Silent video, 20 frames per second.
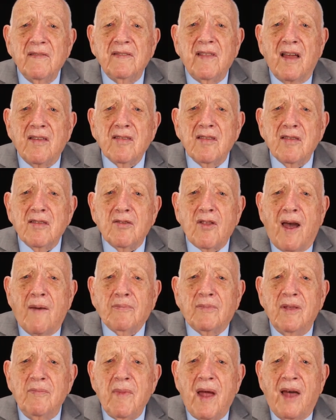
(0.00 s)
doesn't
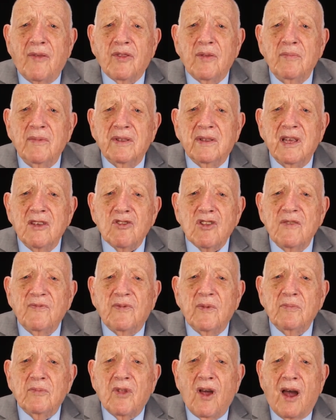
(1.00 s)
stop the mathematician
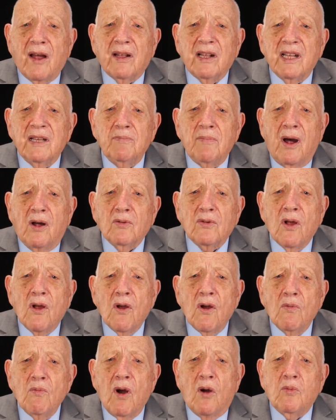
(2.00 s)
from talking about
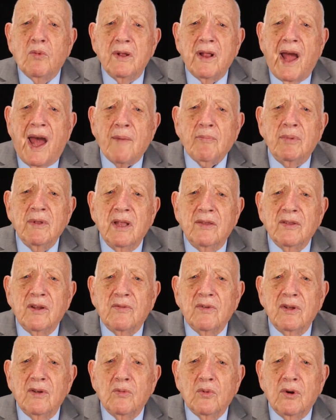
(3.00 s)
what would happen in the
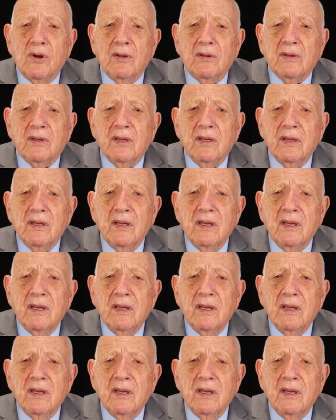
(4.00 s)
real world.